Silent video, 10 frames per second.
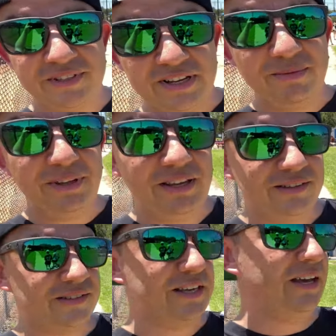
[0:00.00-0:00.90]
some of
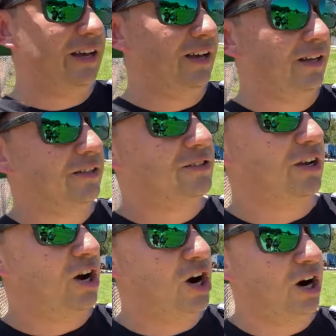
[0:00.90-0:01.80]
these kids
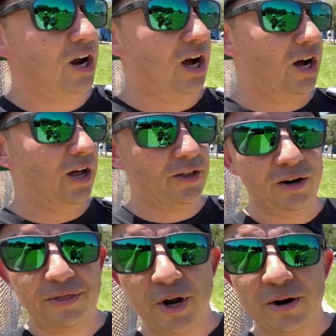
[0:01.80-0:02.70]
are uh, they're
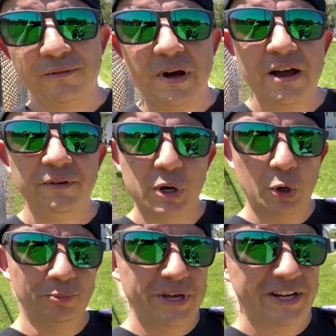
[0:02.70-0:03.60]
35 year
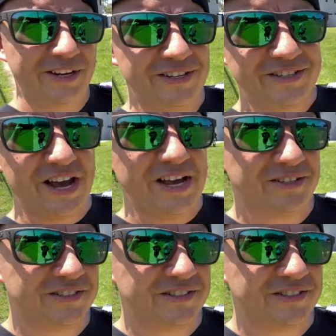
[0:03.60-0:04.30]
old men in disguise as